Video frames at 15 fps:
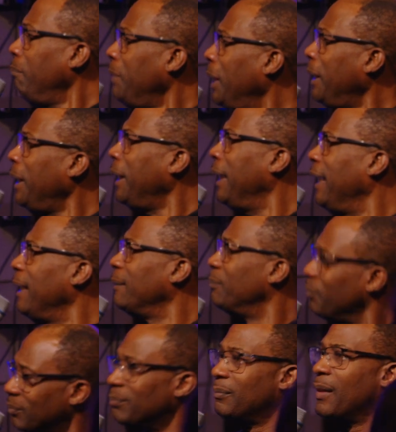me.
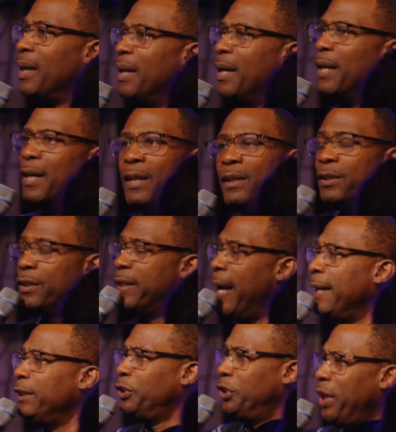
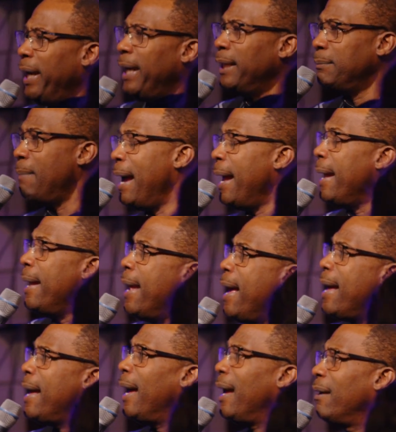Can't change my
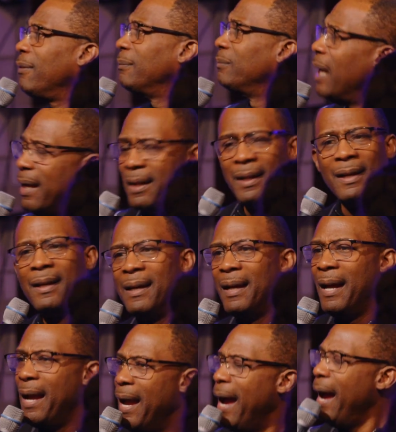love.
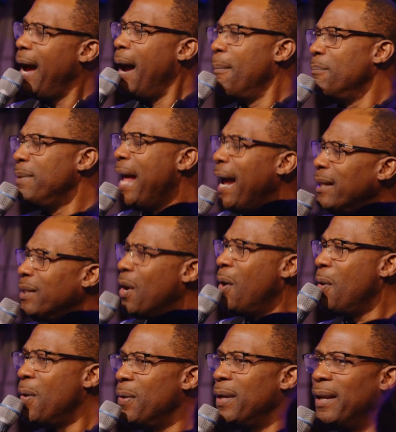I'm not
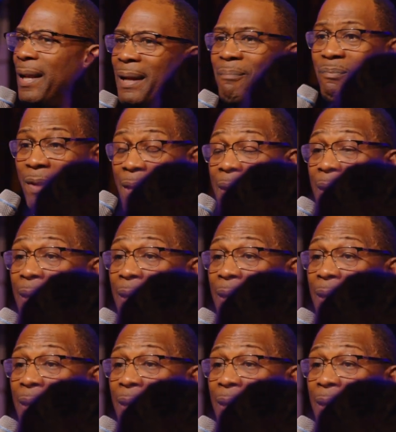gonna.